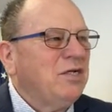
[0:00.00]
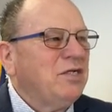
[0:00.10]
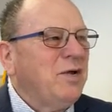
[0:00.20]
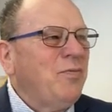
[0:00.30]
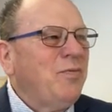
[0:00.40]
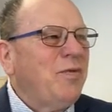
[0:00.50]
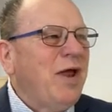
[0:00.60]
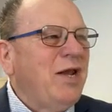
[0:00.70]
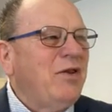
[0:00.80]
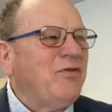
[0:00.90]
Some
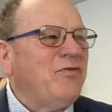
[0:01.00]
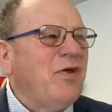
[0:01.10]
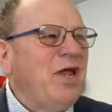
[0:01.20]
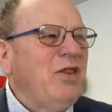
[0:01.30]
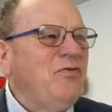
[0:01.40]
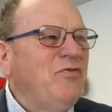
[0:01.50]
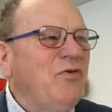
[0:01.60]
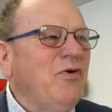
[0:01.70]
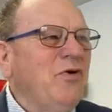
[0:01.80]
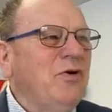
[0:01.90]
abandon the faith
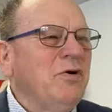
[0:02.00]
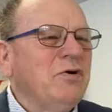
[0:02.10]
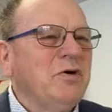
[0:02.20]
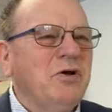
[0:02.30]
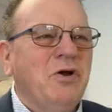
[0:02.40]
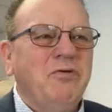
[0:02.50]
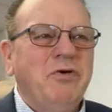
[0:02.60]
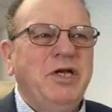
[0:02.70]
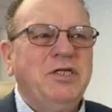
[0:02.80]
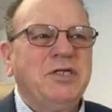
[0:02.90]
for good
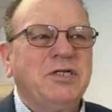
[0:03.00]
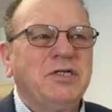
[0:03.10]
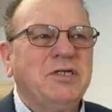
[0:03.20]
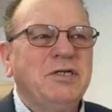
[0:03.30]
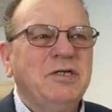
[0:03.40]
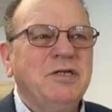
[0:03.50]
reasons.